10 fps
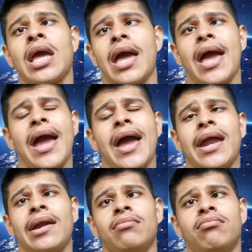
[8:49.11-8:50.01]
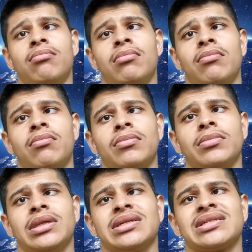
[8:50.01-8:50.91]
And
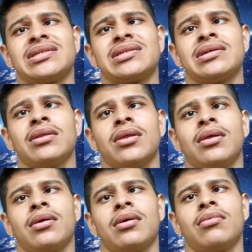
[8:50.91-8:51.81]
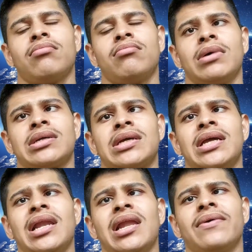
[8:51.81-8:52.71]
this
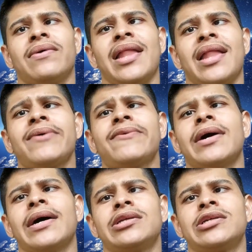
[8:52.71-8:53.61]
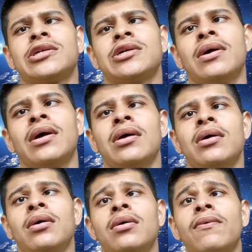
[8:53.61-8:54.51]
machine level language
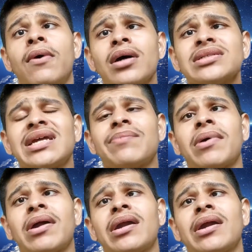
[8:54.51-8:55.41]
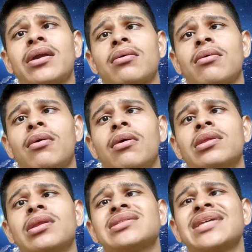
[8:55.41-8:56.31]
was dependent on
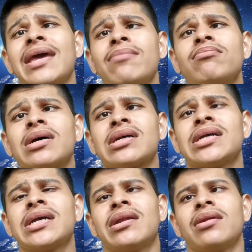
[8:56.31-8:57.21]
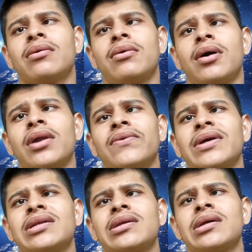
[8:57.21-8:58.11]
the same machine on
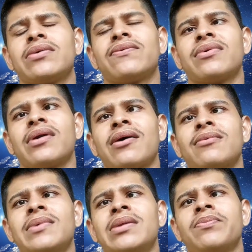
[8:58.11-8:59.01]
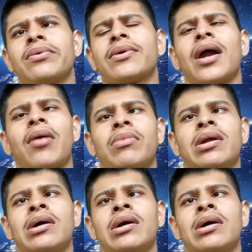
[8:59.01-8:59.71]
which it would have been programmed.